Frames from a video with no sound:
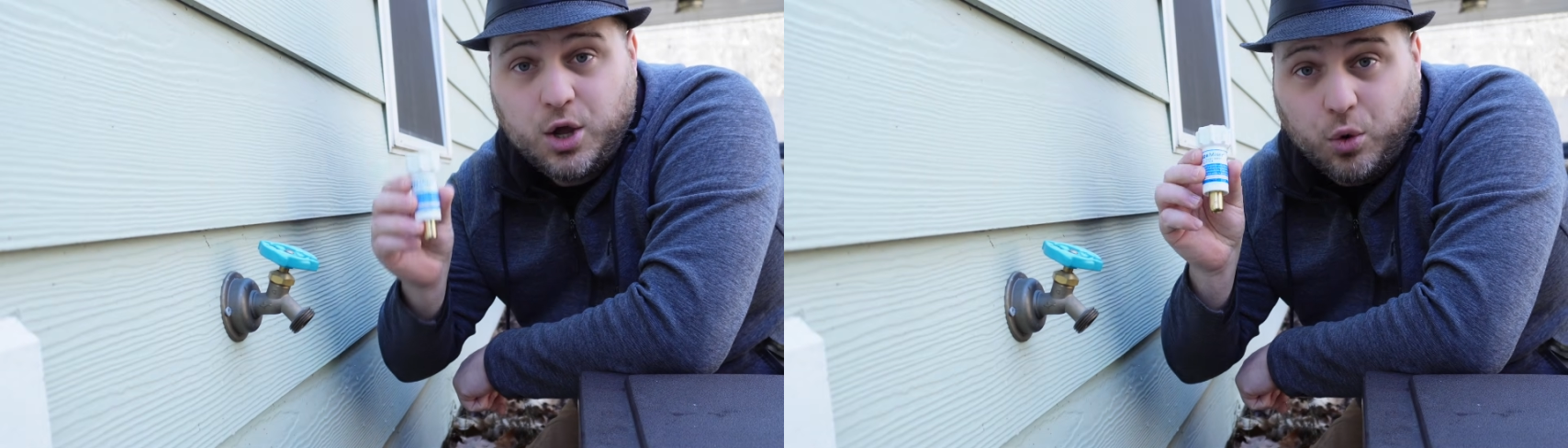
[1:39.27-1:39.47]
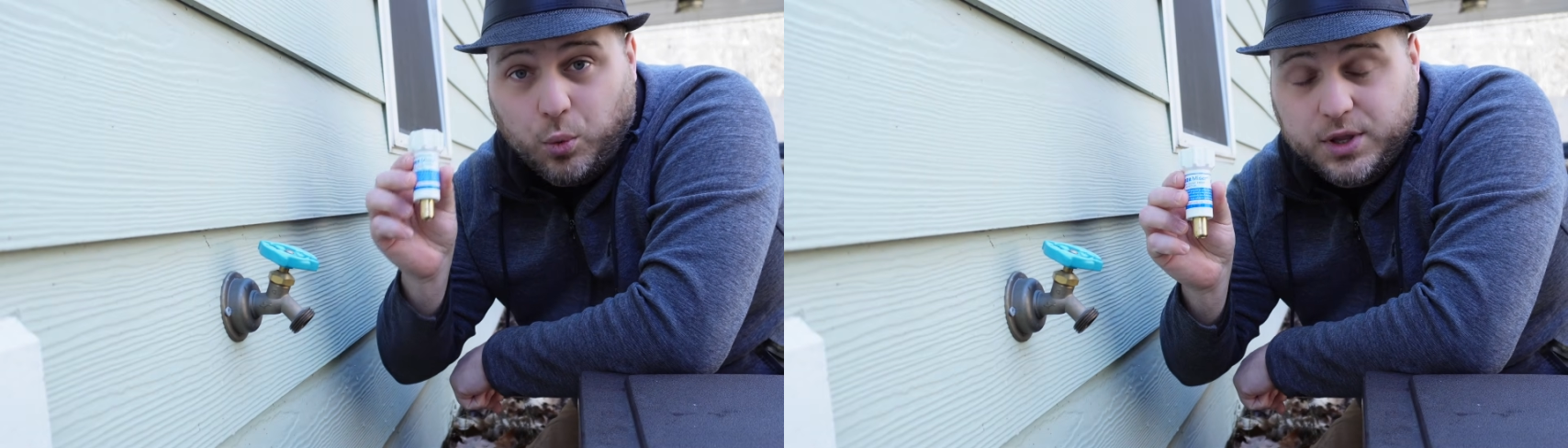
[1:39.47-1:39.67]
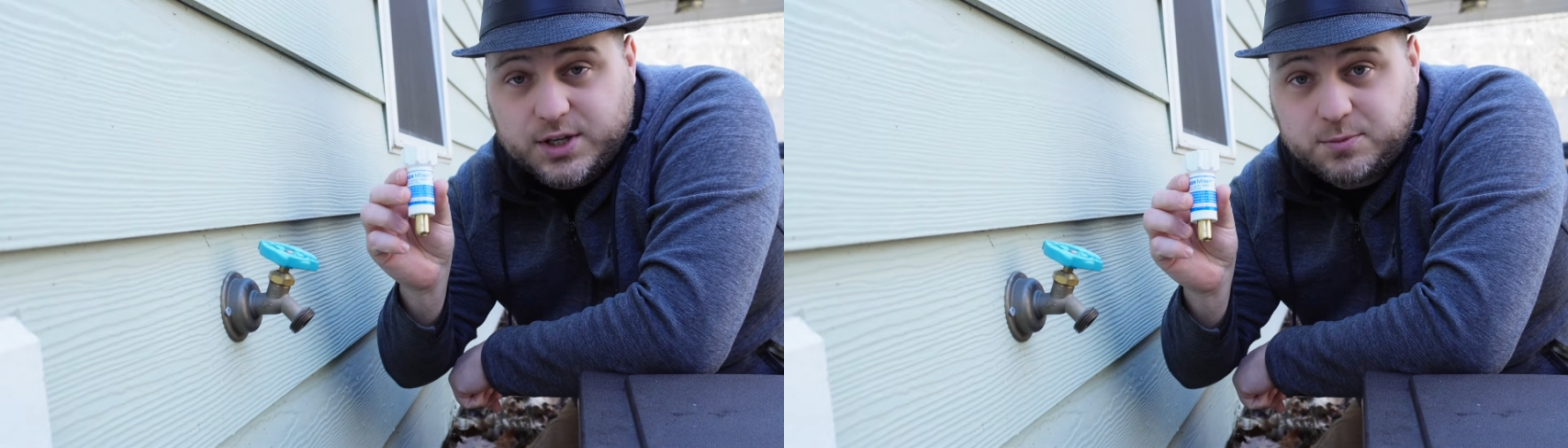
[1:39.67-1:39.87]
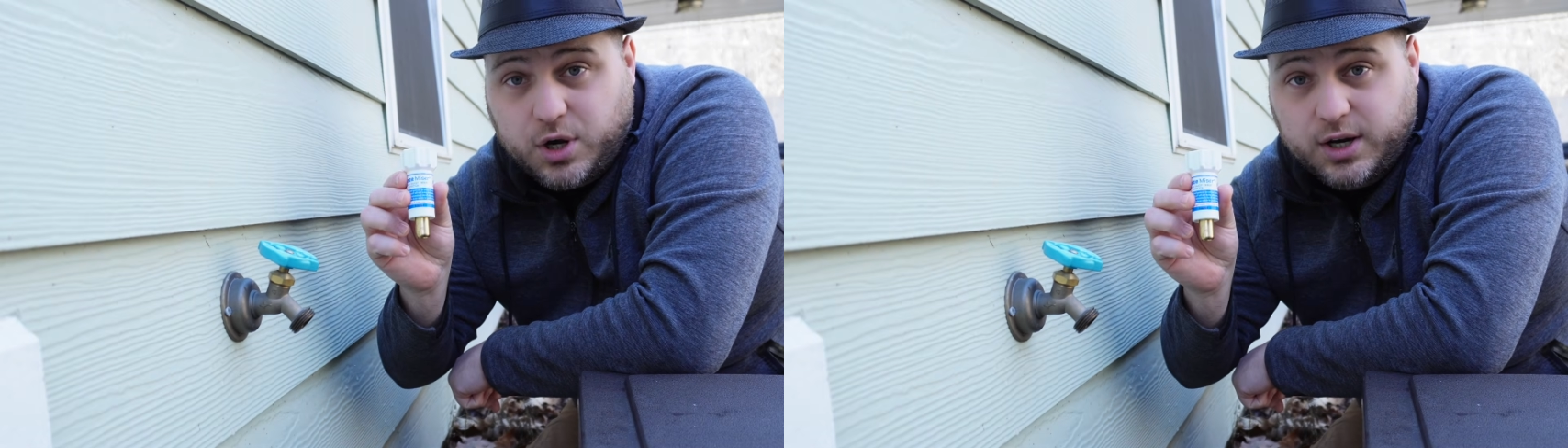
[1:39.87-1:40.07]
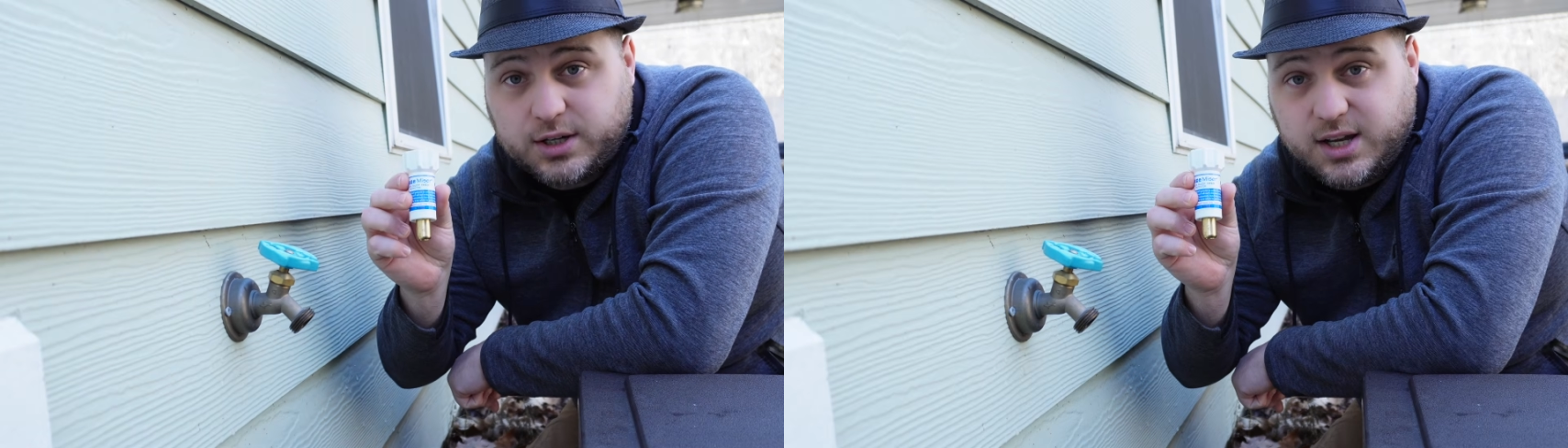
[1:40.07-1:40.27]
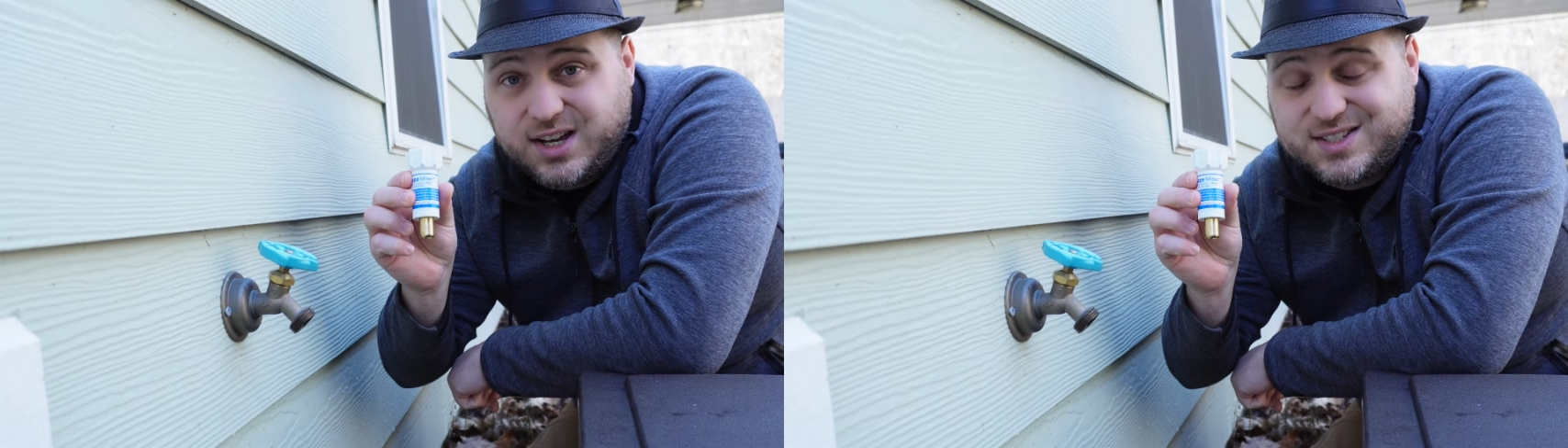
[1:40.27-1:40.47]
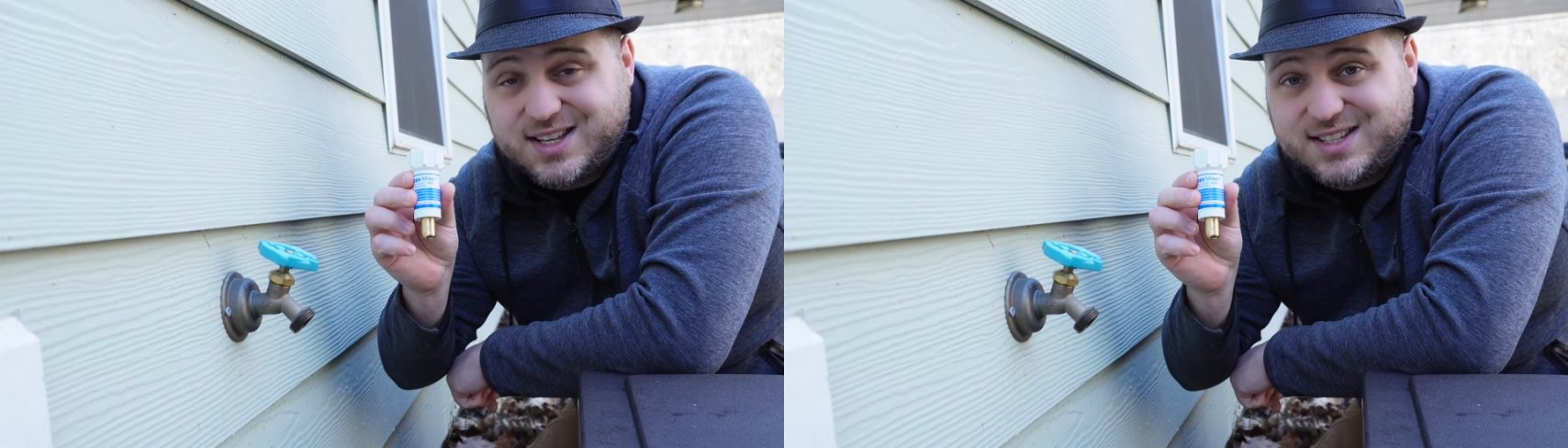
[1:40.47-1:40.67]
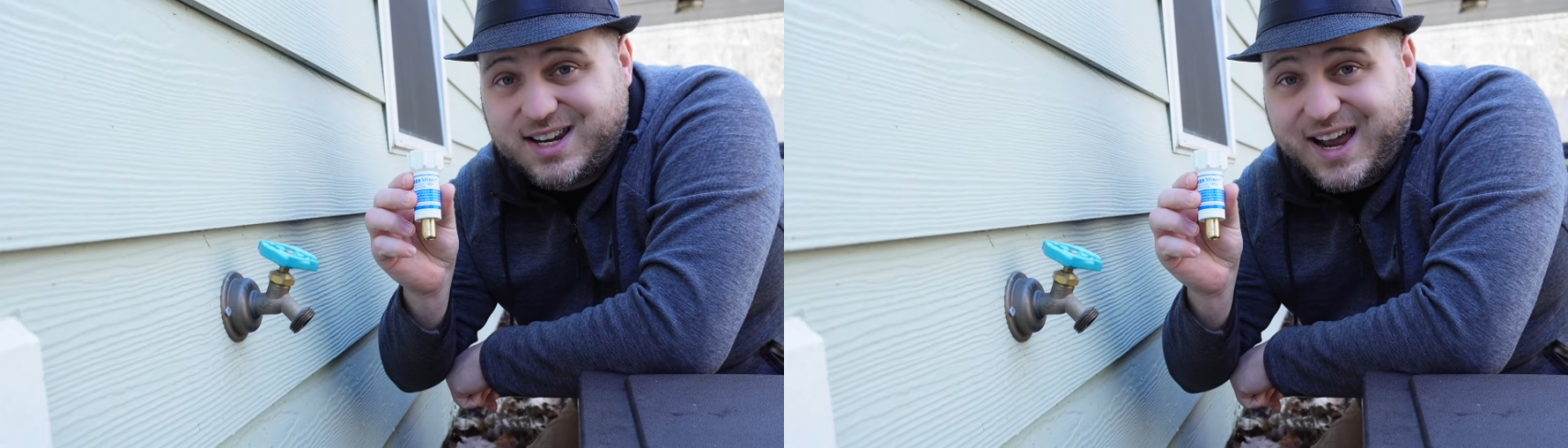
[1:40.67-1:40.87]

What this product does is it